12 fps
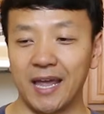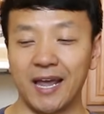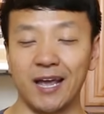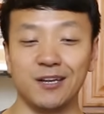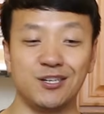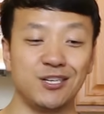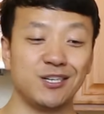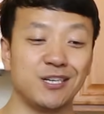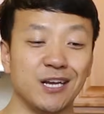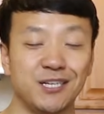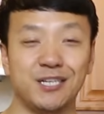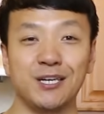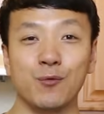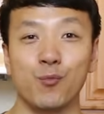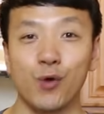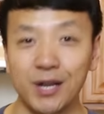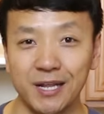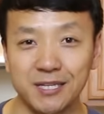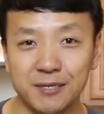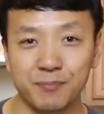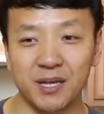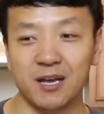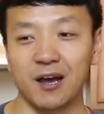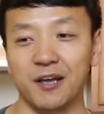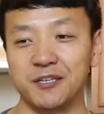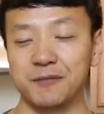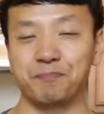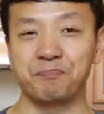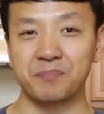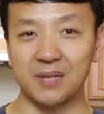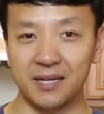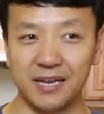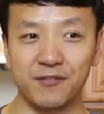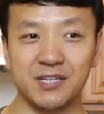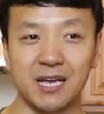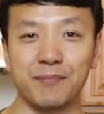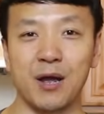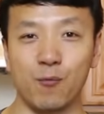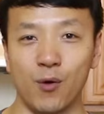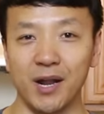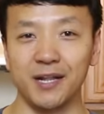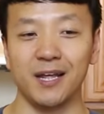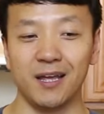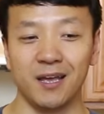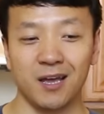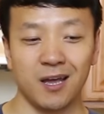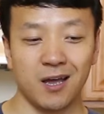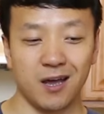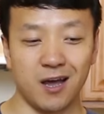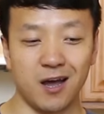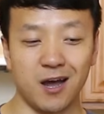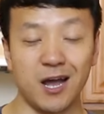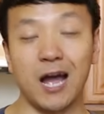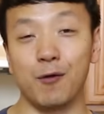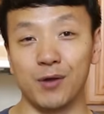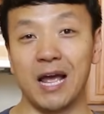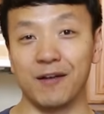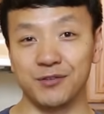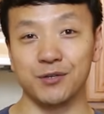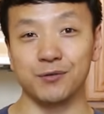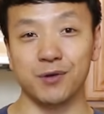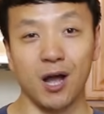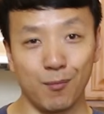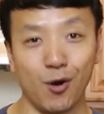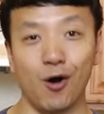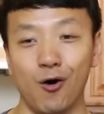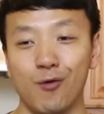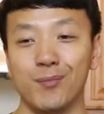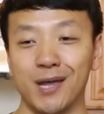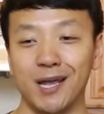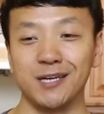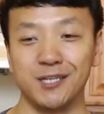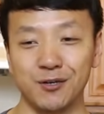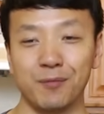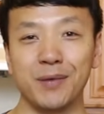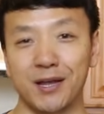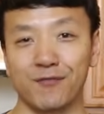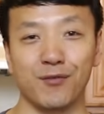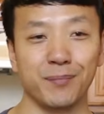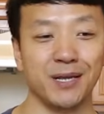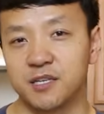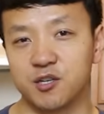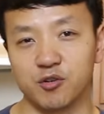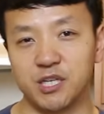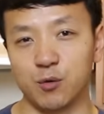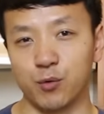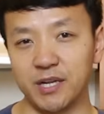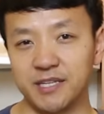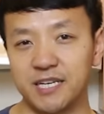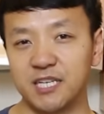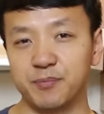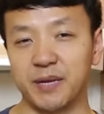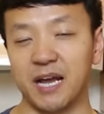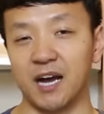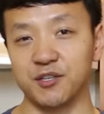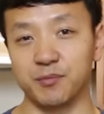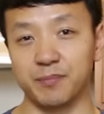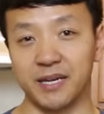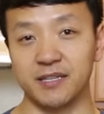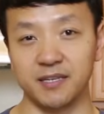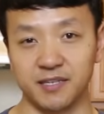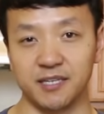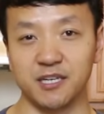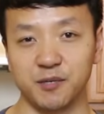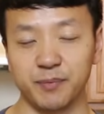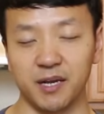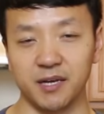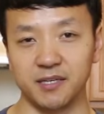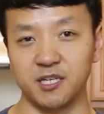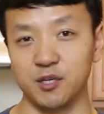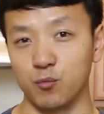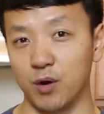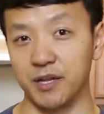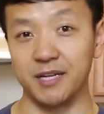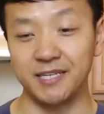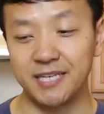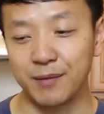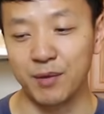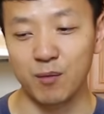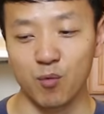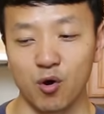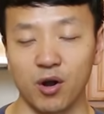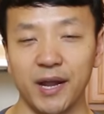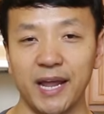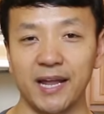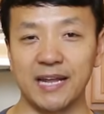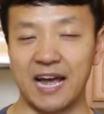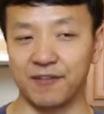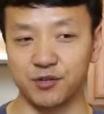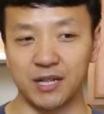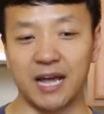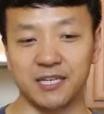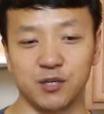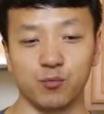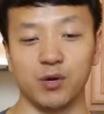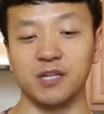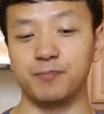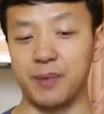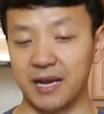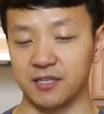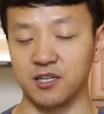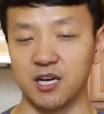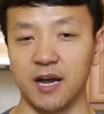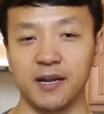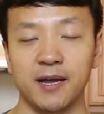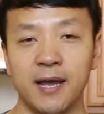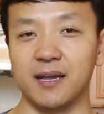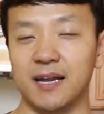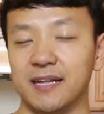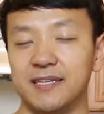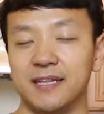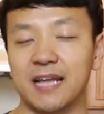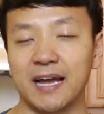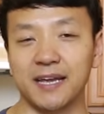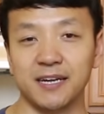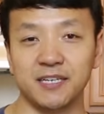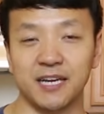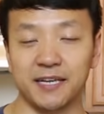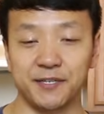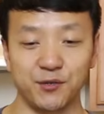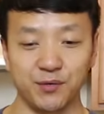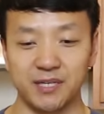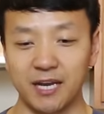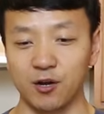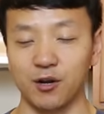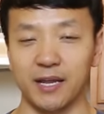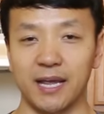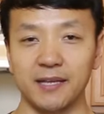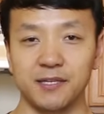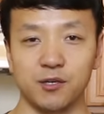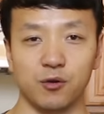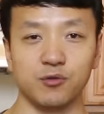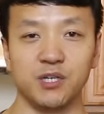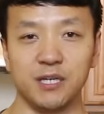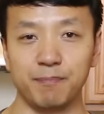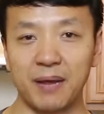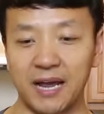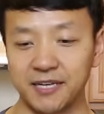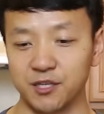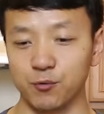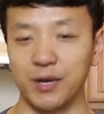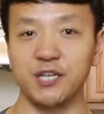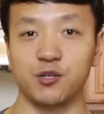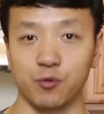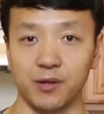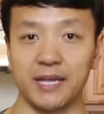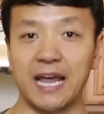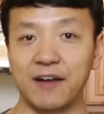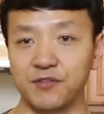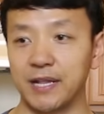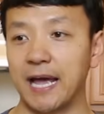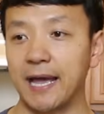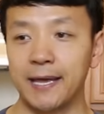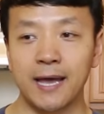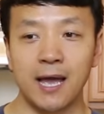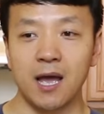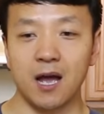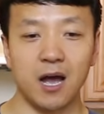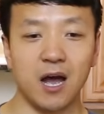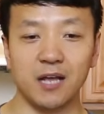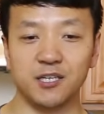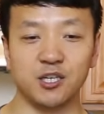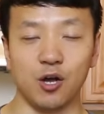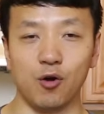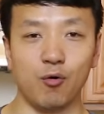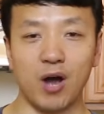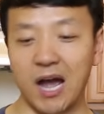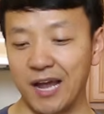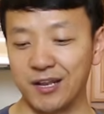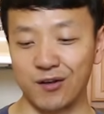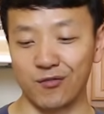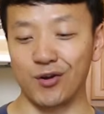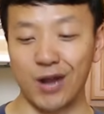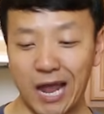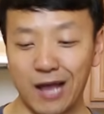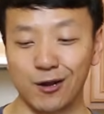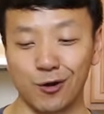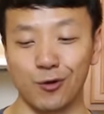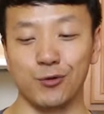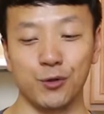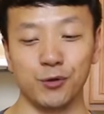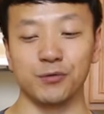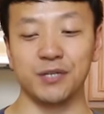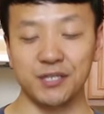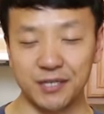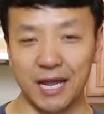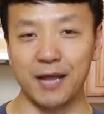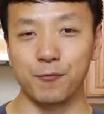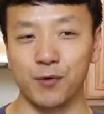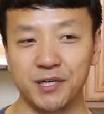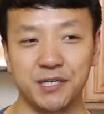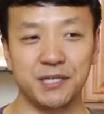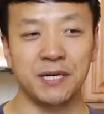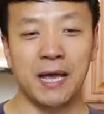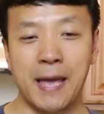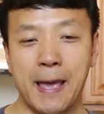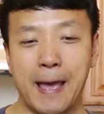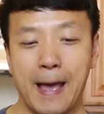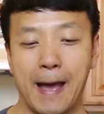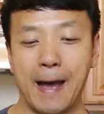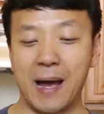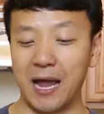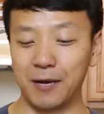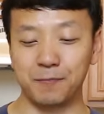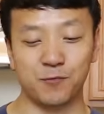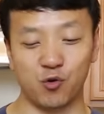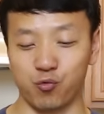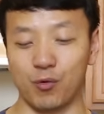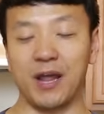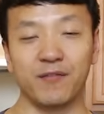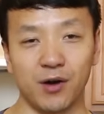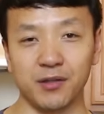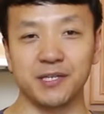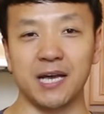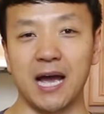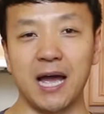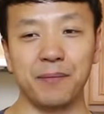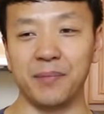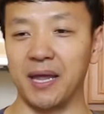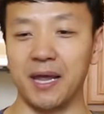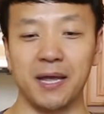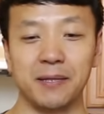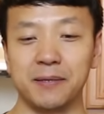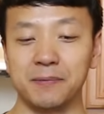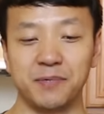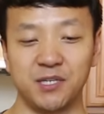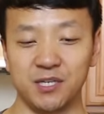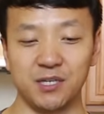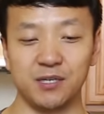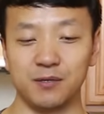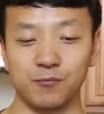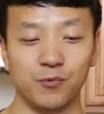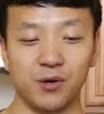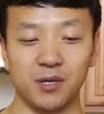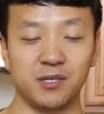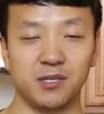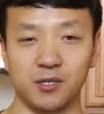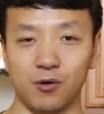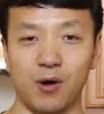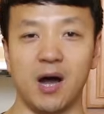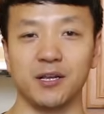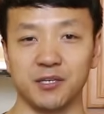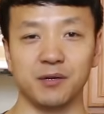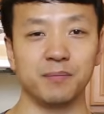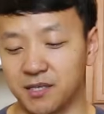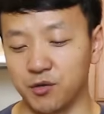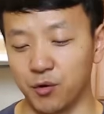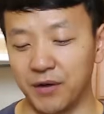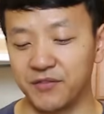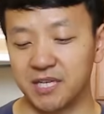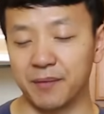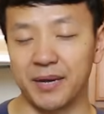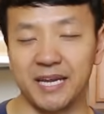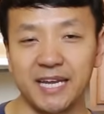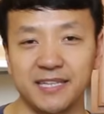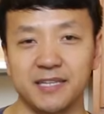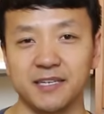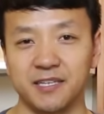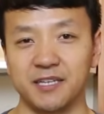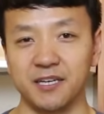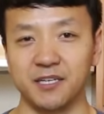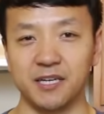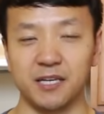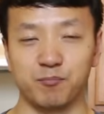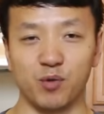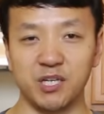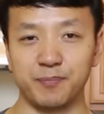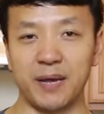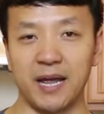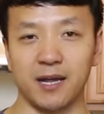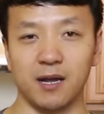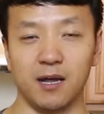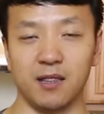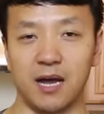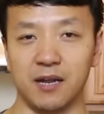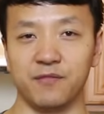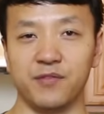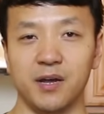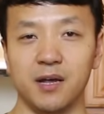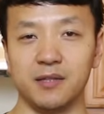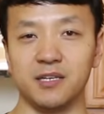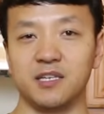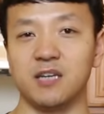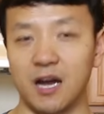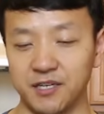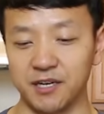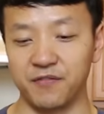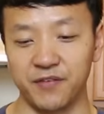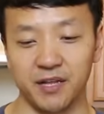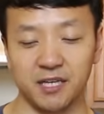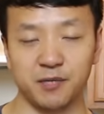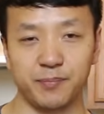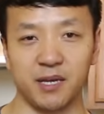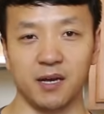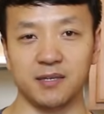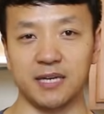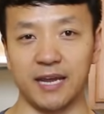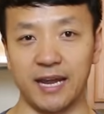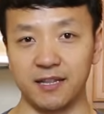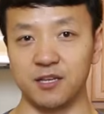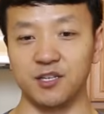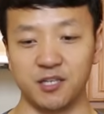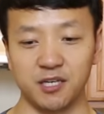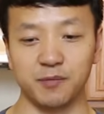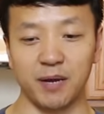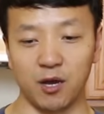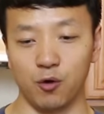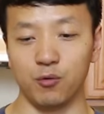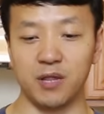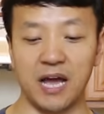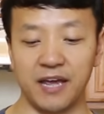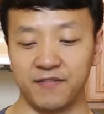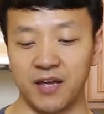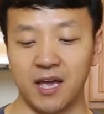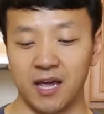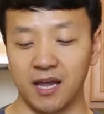And she said she wouldn't because every time I wanted it, I would have to come home and she'll make it for me. So she wouldn't teach me how to make this dish because she wanted to see me more. And after that, she went back to China and I did not get a chance to see her again. So she passed away shortly after that. So I never had her noodle dish again, which I crave all the time, and she was so awesome. So every time I eat this dish, it brings back a lot of nostalgic feelings because I ate this dish my whole life.